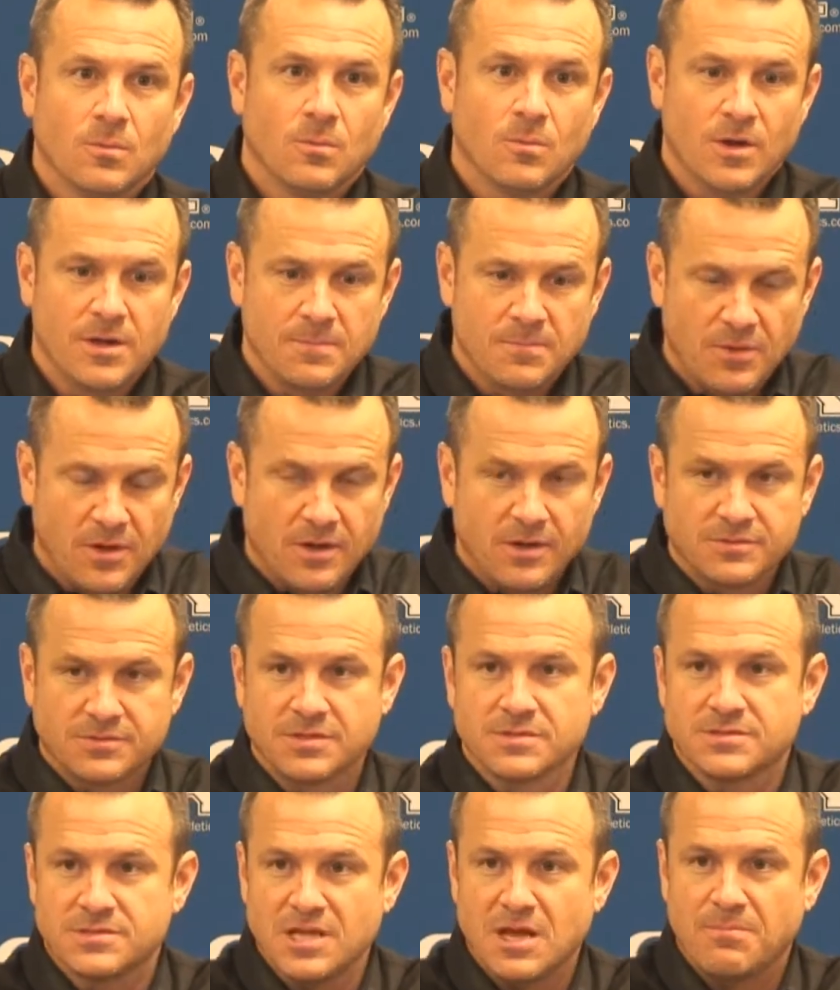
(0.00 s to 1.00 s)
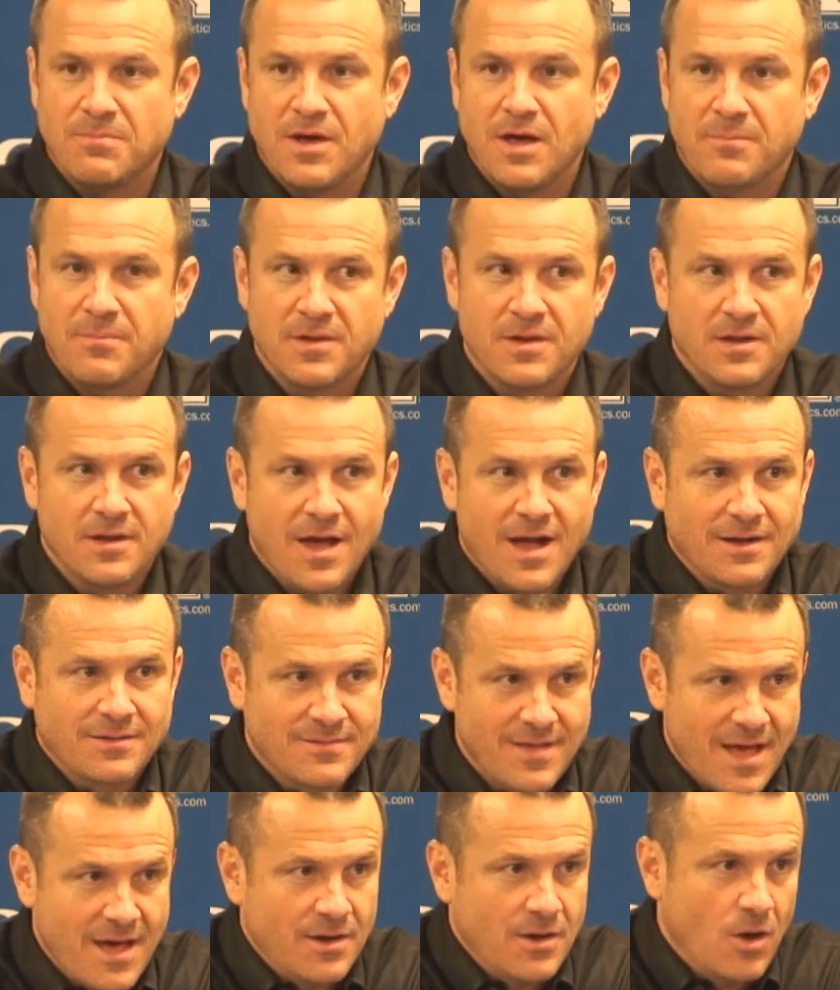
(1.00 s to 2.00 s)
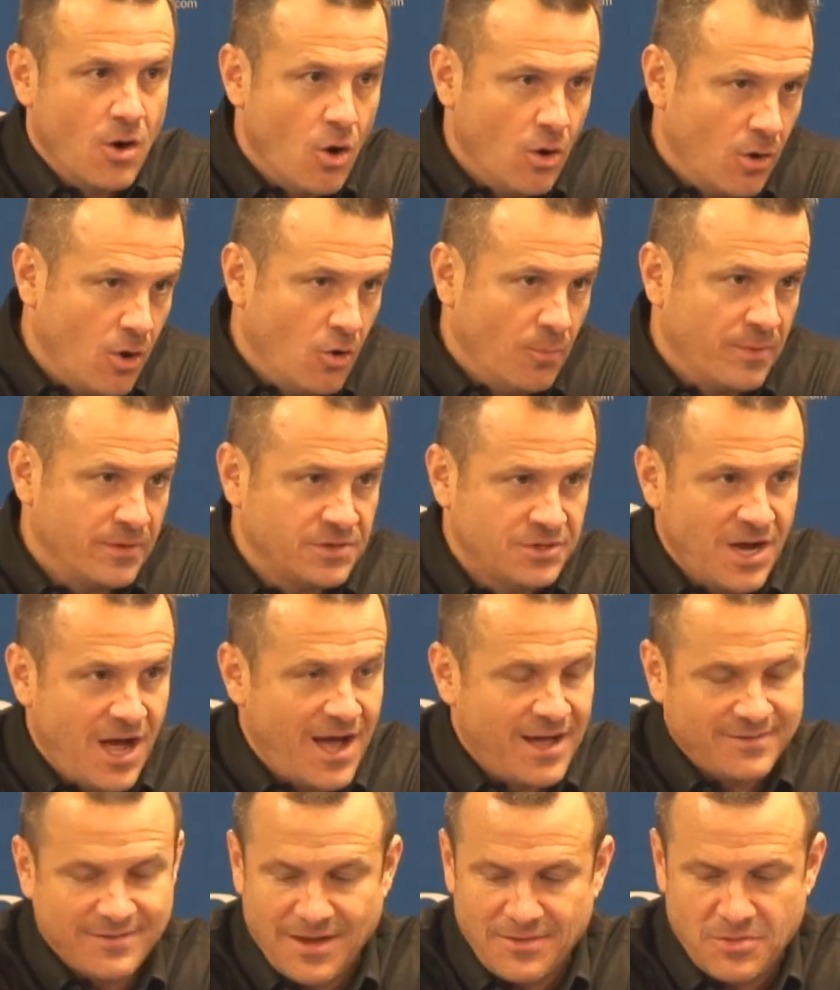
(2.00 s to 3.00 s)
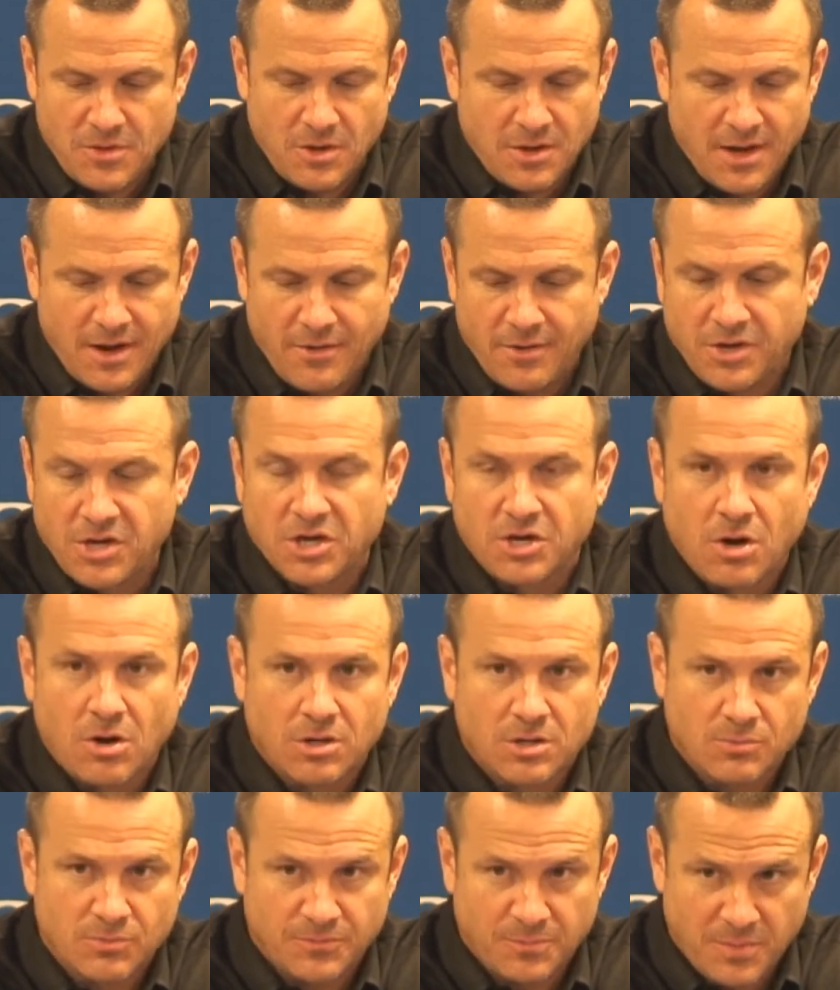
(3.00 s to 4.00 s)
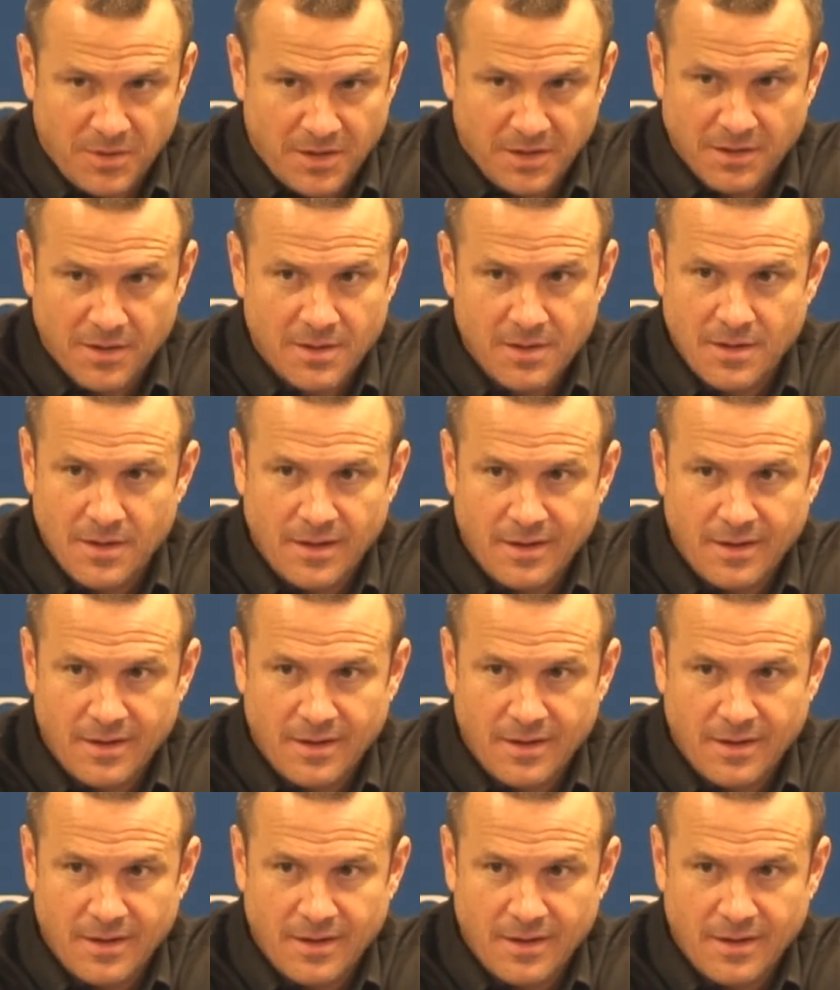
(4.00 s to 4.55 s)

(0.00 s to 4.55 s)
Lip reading: when players can step up and knock down open shots. I thought Erica Carter was big.